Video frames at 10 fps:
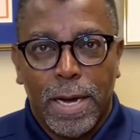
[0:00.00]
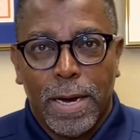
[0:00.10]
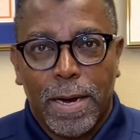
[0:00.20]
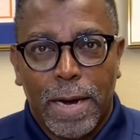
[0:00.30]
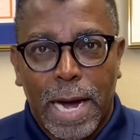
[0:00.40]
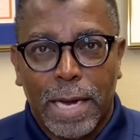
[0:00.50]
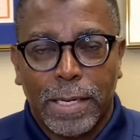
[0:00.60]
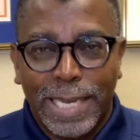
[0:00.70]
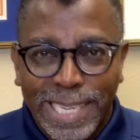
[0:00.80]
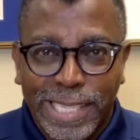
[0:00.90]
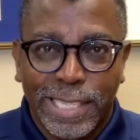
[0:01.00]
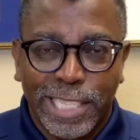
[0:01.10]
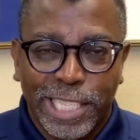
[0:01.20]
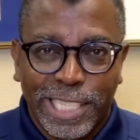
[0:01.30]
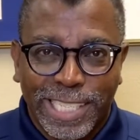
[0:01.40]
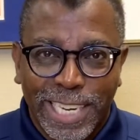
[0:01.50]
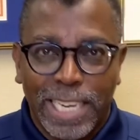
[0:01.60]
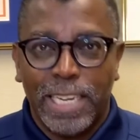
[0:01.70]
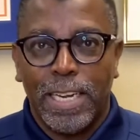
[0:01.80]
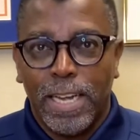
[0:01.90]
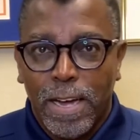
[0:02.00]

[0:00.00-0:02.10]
our lesson study